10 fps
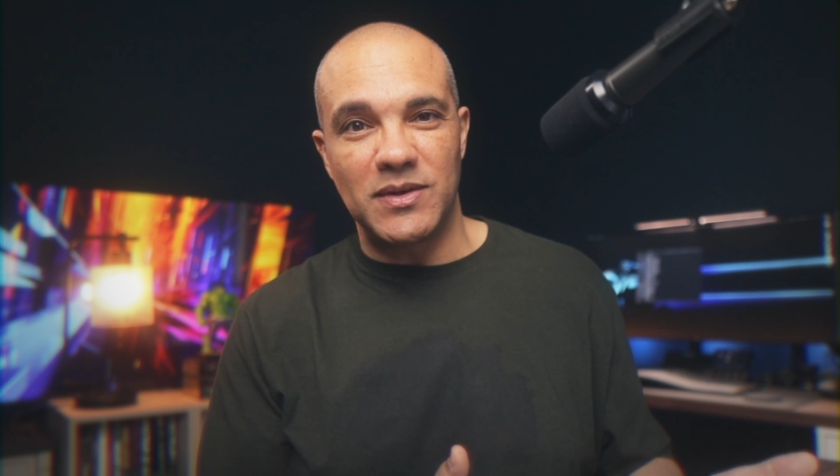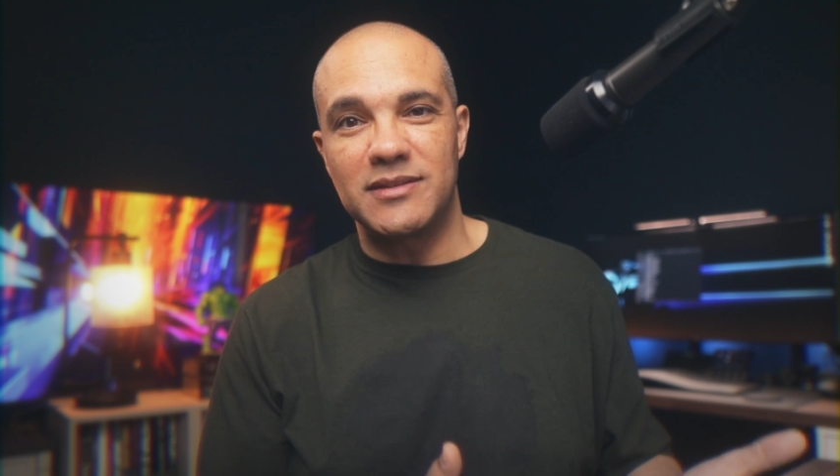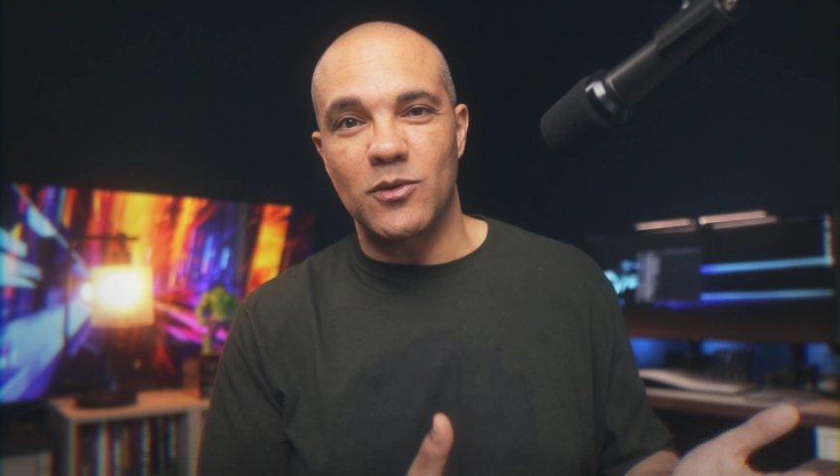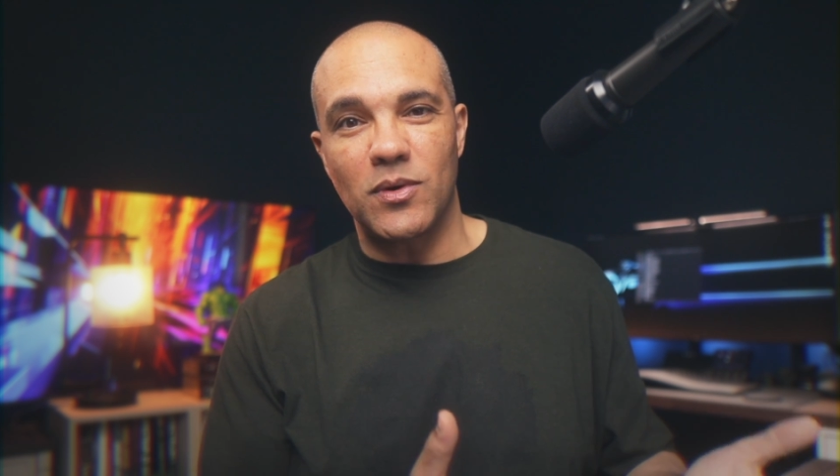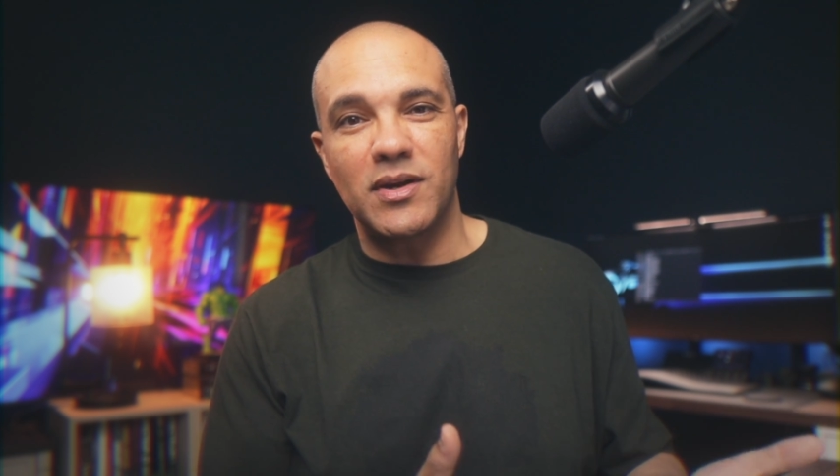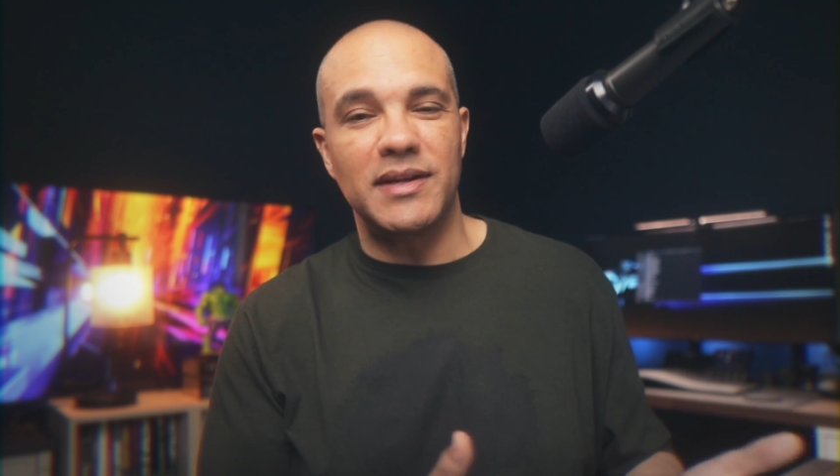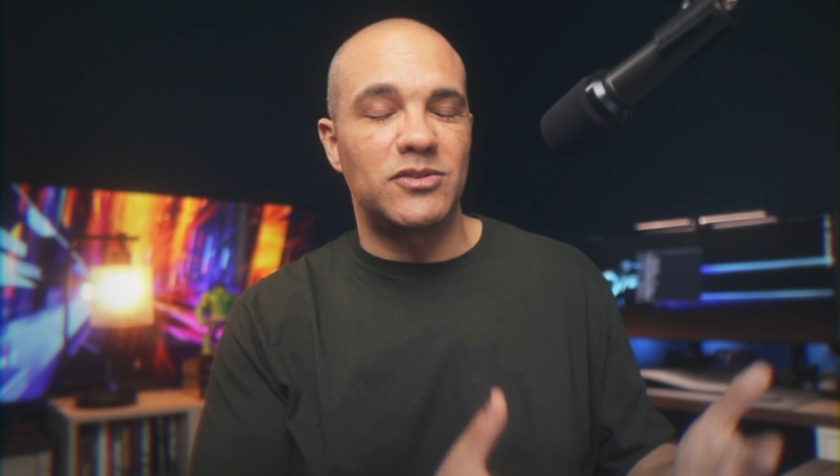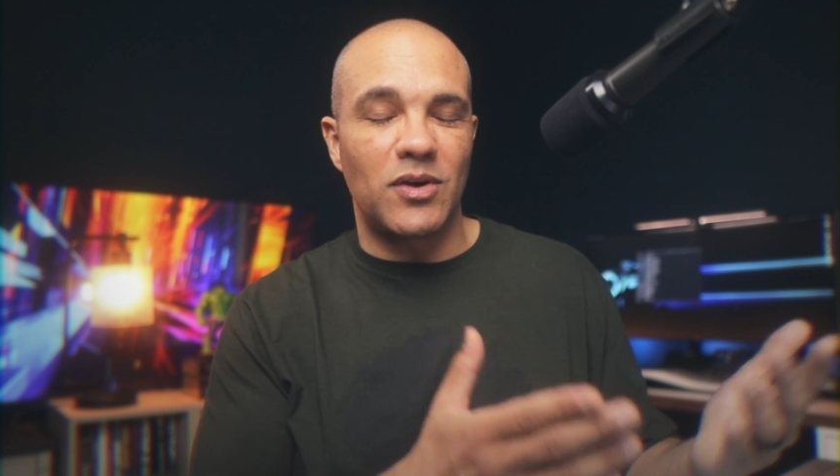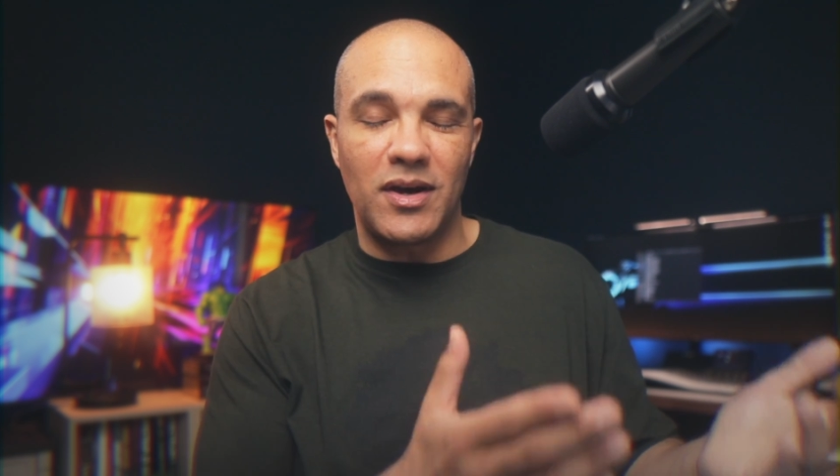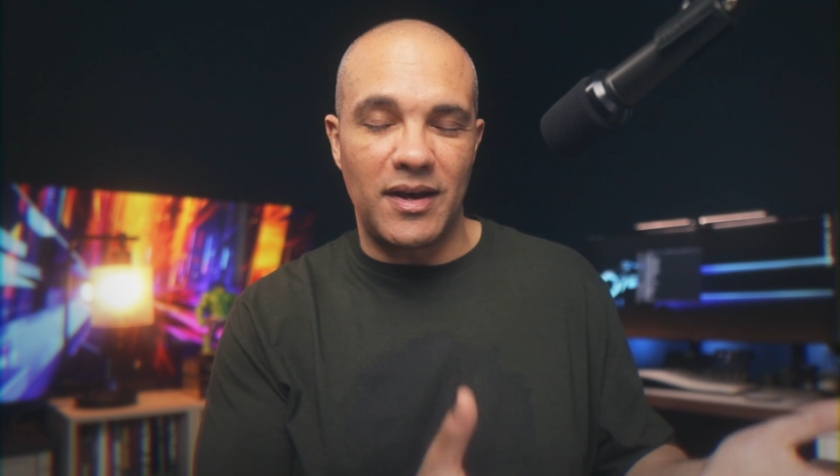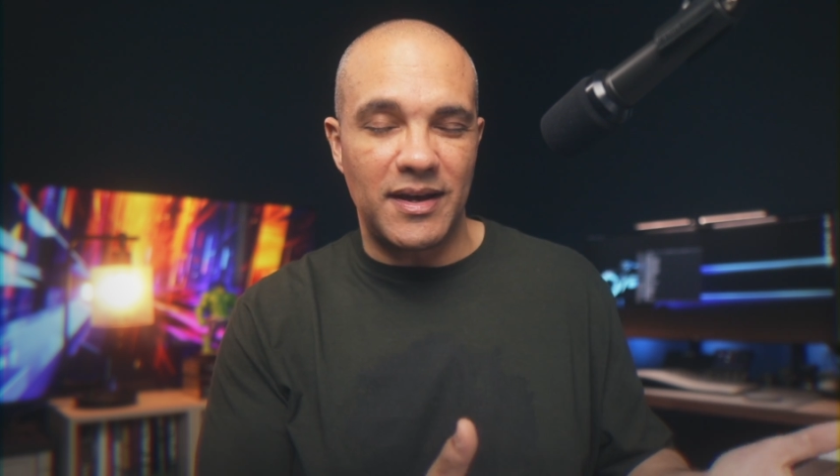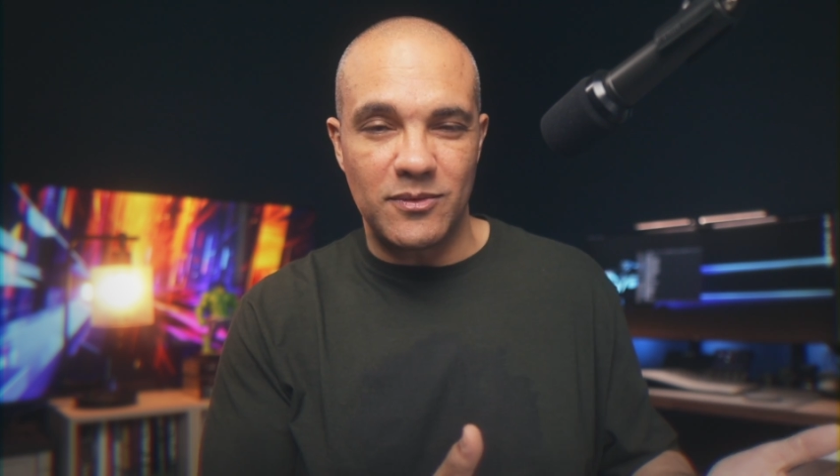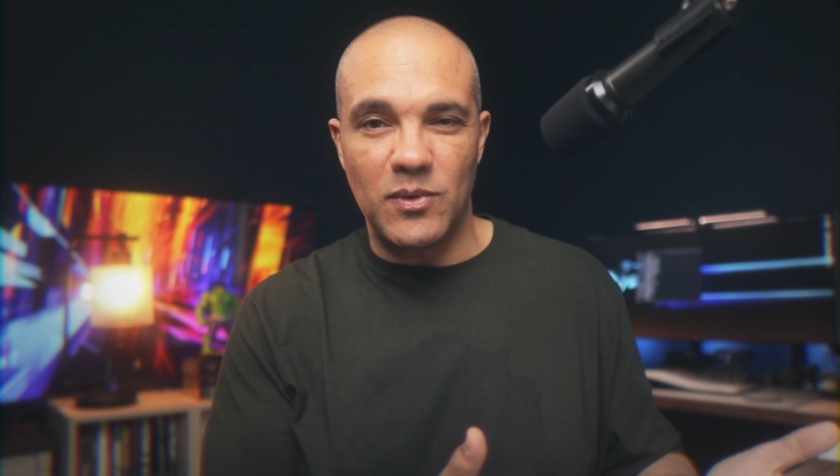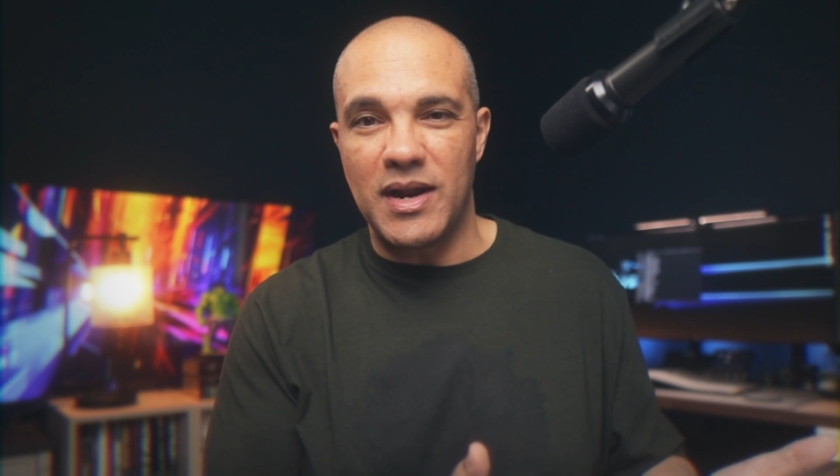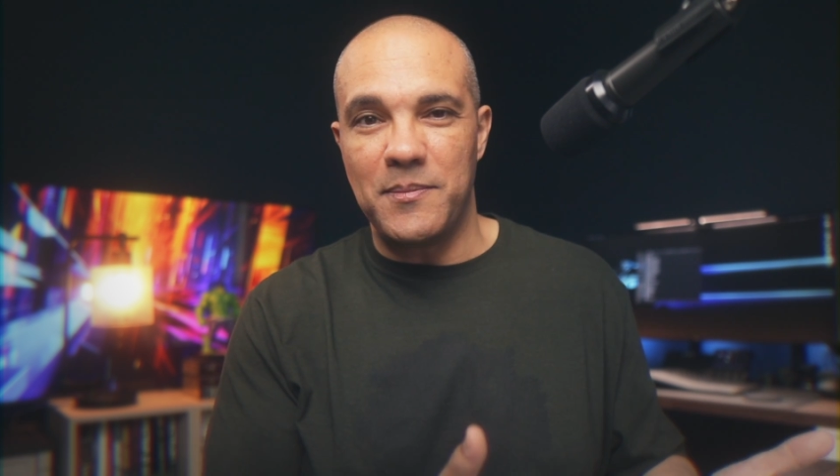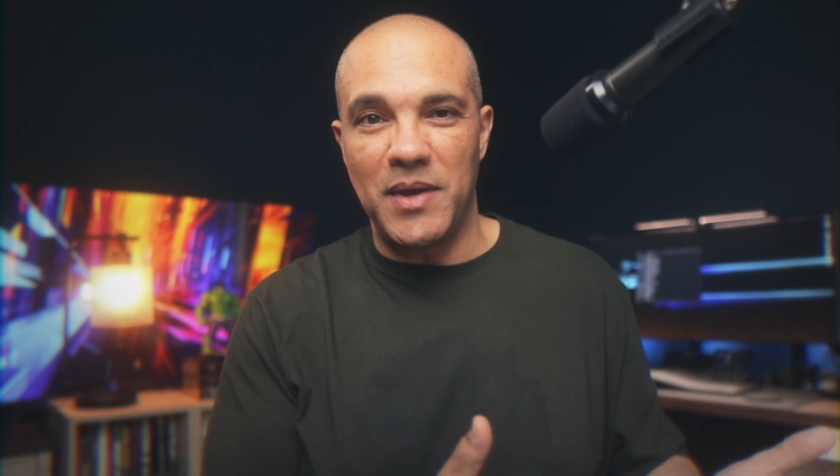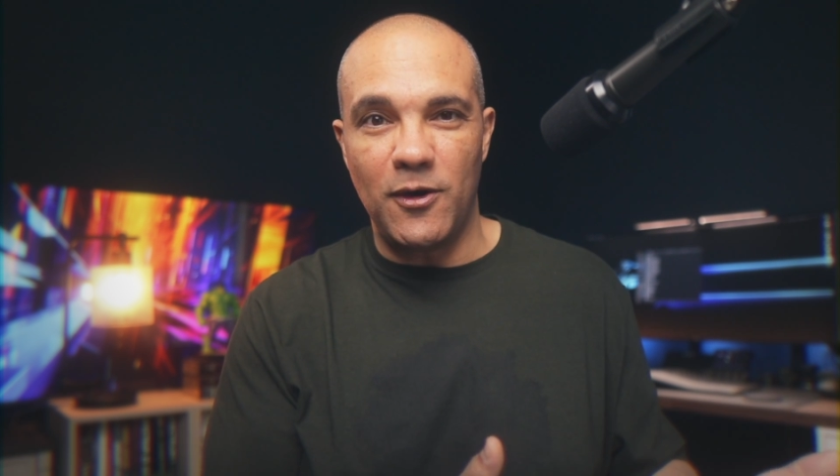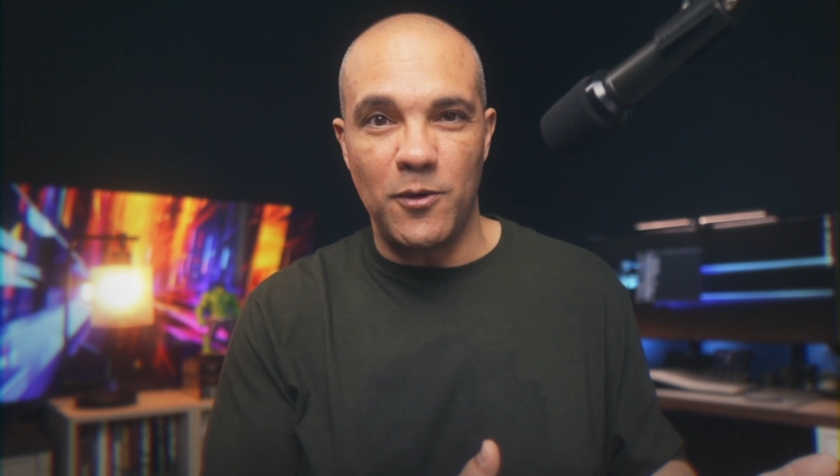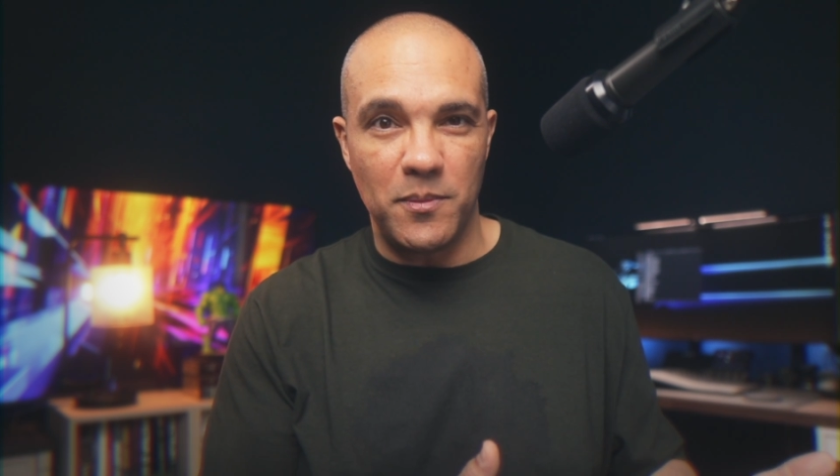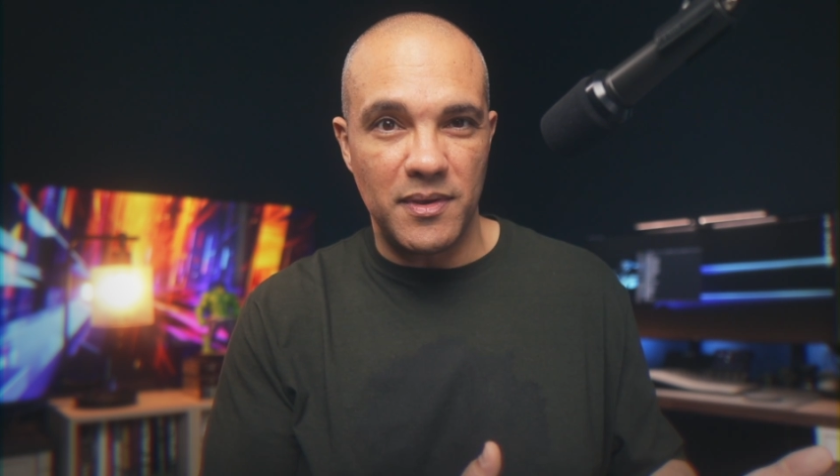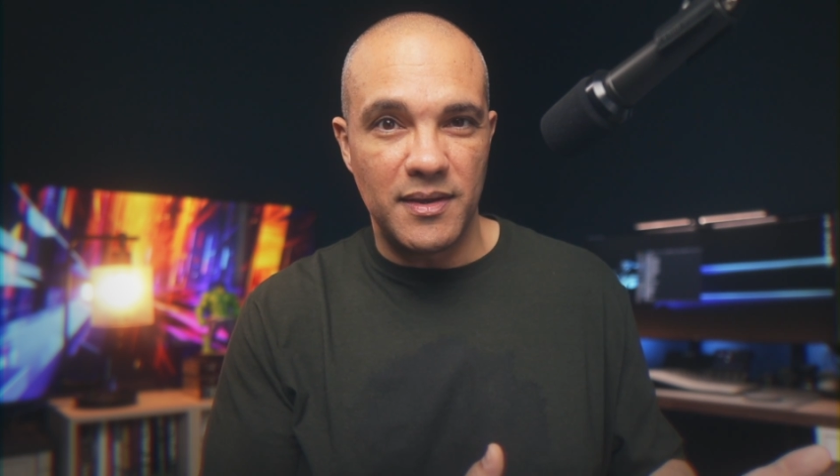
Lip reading: to work and draw on when I'm at home.